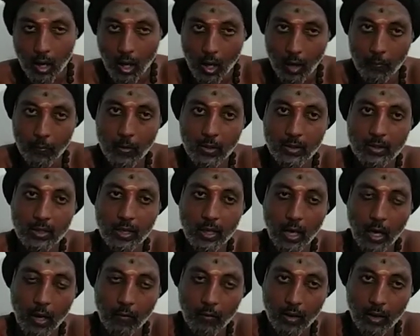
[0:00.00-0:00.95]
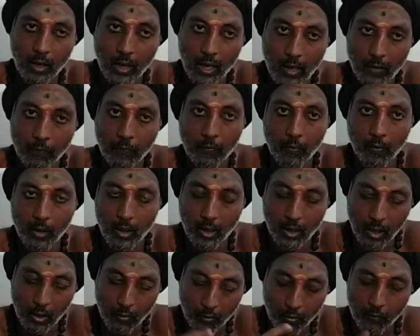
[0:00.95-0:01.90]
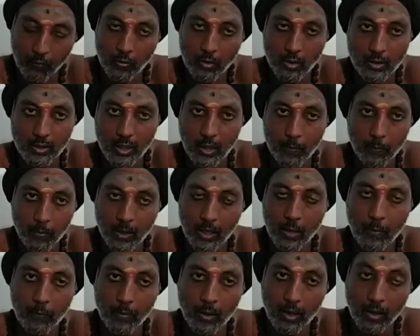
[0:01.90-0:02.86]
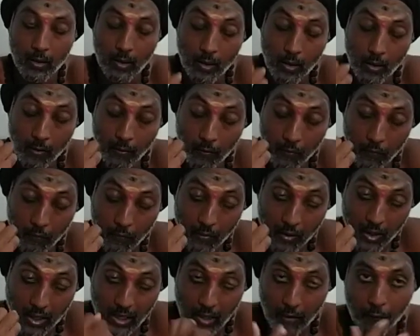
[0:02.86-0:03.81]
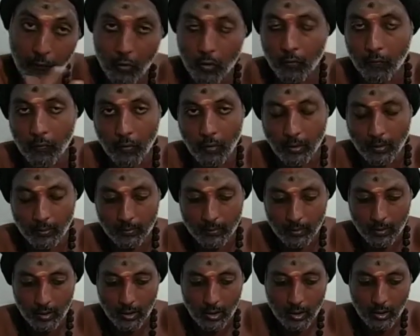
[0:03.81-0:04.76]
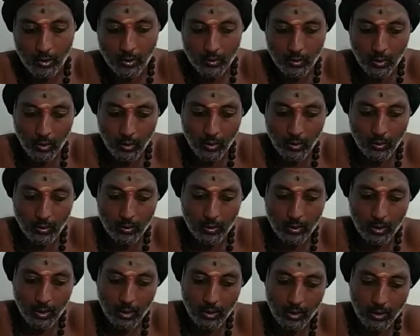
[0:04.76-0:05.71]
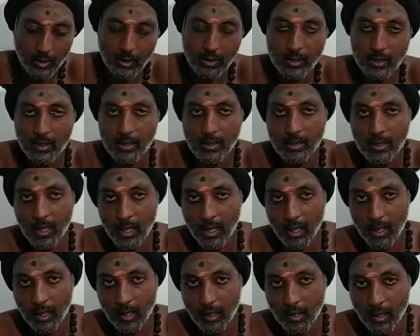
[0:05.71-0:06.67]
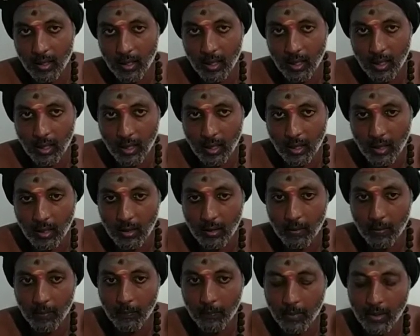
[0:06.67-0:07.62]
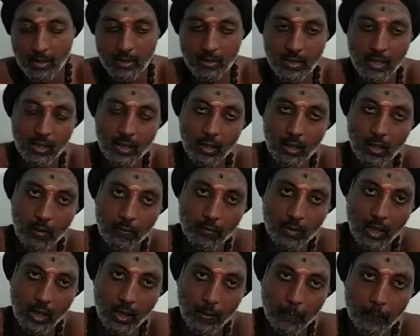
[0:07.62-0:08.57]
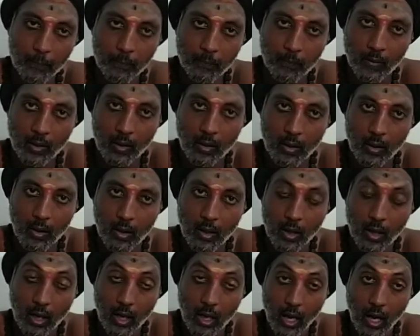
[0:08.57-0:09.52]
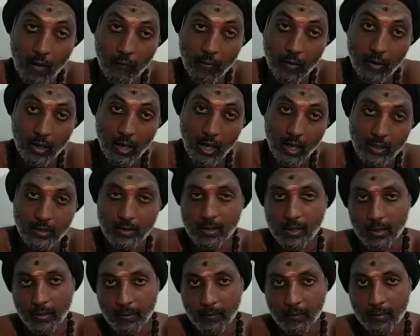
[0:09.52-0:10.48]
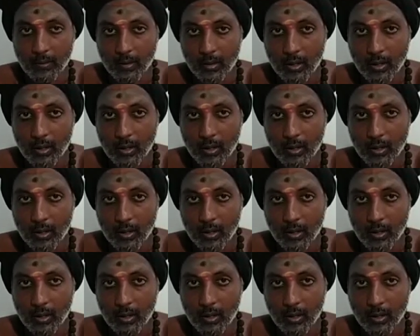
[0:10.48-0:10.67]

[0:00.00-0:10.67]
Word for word: Obviously our life and our future become very fruitful. So this is the main secret of the law of attraction.